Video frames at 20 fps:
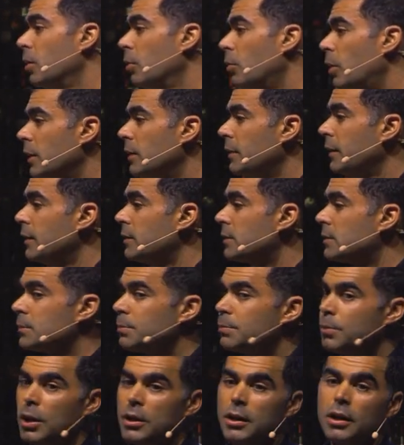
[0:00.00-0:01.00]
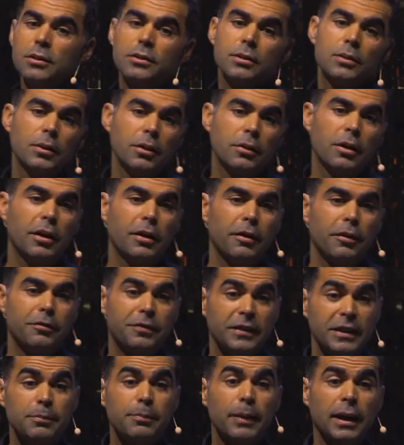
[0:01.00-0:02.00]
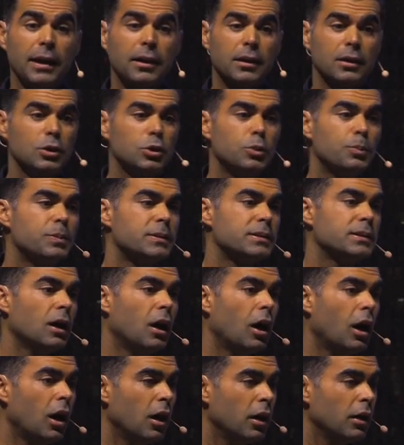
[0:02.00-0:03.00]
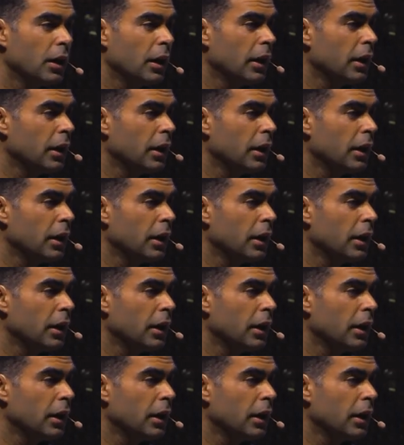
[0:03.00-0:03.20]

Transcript: what these product uh, feedback loops are,